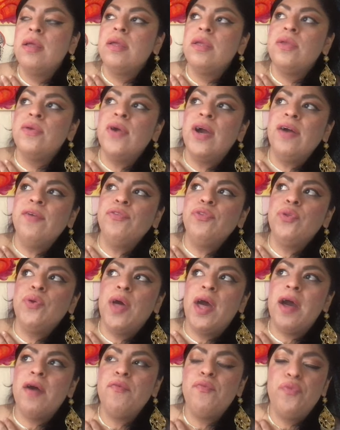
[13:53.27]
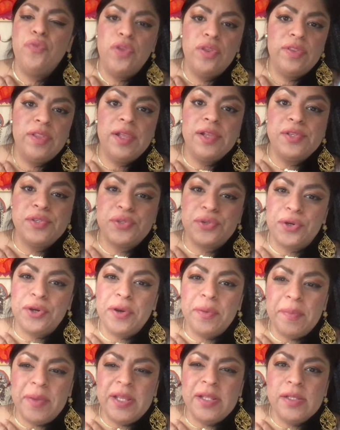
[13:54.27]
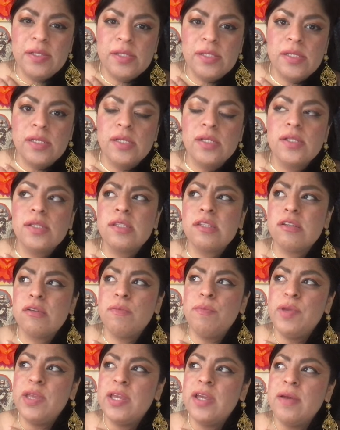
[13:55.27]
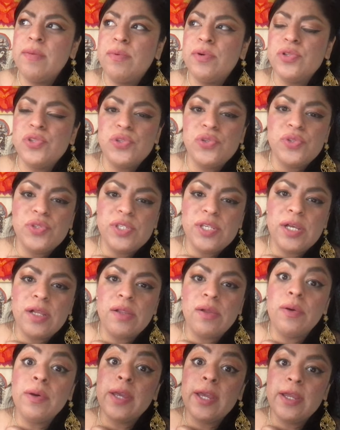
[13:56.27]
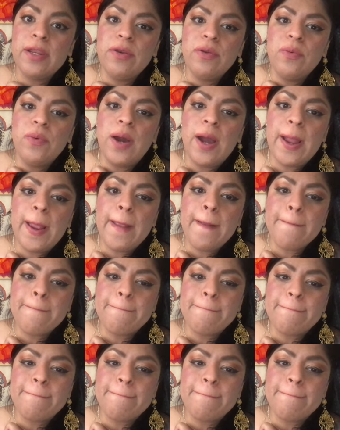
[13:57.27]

you have to have the discernment to be able to tell, okay, do I